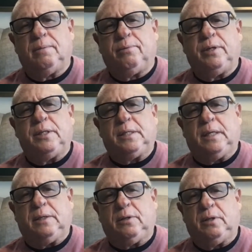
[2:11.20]

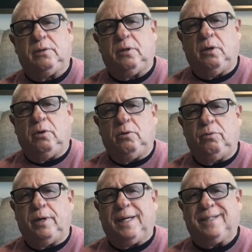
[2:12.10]
princesses who
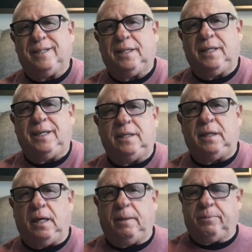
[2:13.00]
were actually
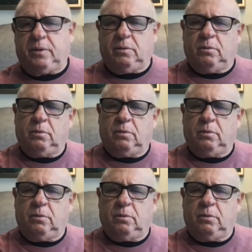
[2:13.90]
kidnapped